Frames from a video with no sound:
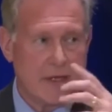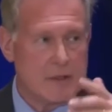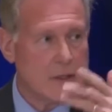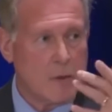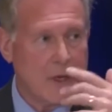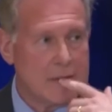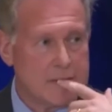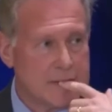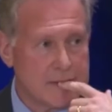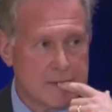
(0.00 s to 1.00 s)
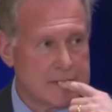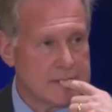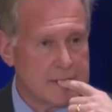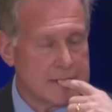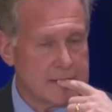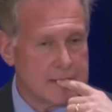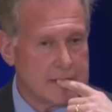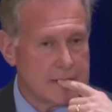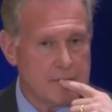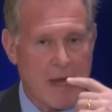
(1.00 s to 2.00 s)
And you know what?
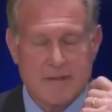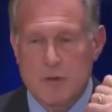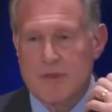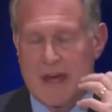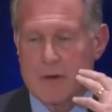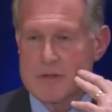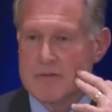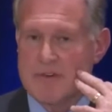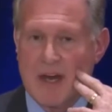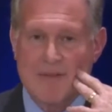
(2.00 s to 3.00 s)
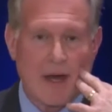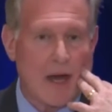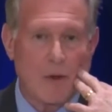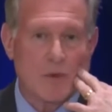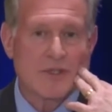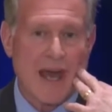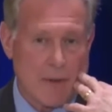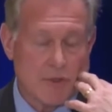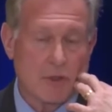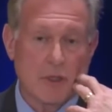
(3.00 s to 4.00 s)
By 2005, I was
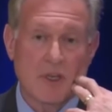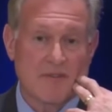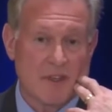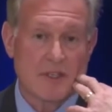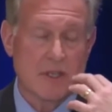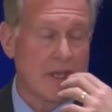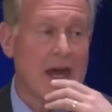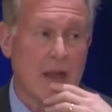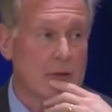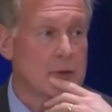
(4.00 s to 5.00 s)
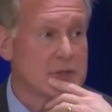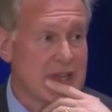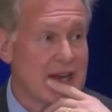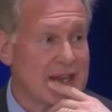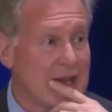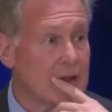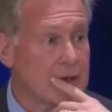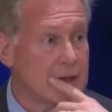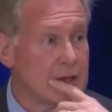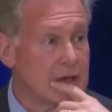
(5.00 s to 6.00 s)
absolutely convinced a calorie was not a
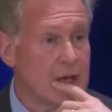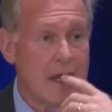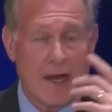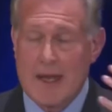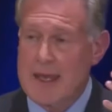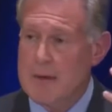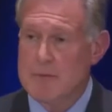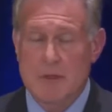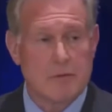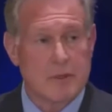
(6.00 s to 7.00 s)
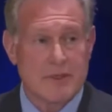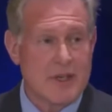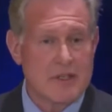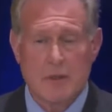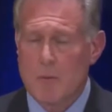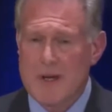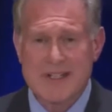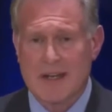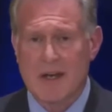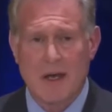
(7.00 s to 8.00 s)
calorie. And I came to the realization, wait a
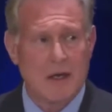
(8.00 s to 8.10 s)
second.